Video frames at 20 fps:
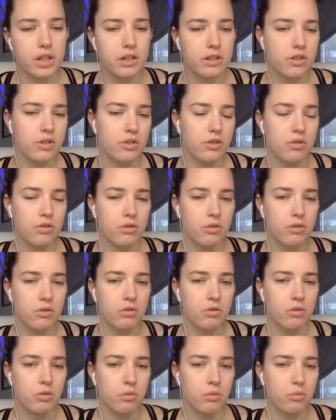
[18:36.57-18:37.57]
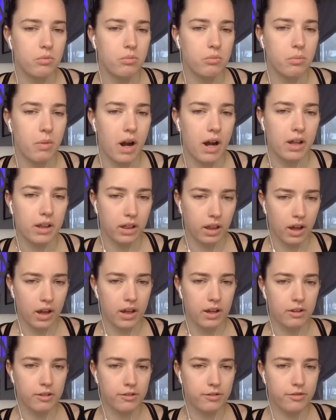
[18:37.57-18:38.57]
into my
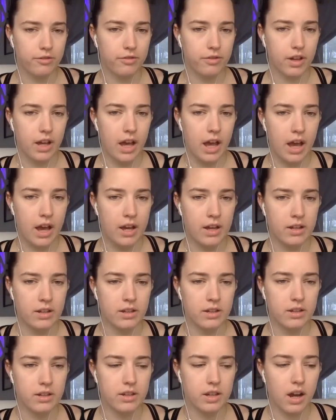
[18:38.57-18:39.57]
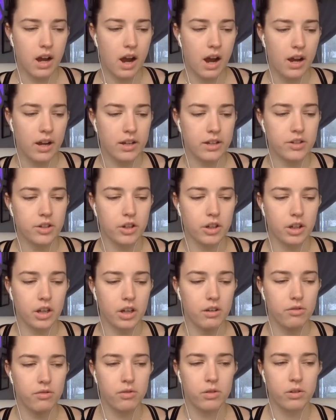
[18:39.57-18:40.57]
life, and I took
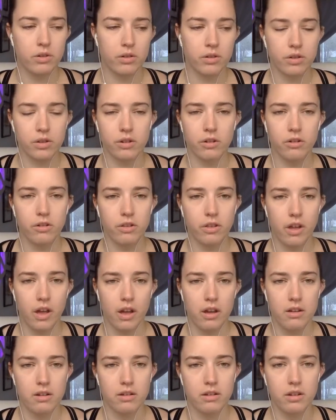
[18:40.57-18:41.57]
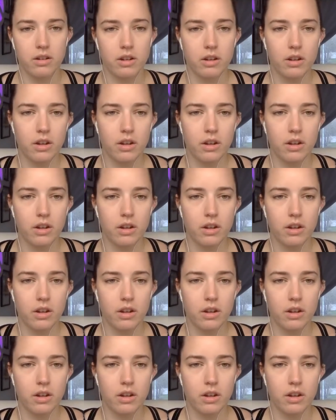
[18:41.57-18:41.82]
it further than,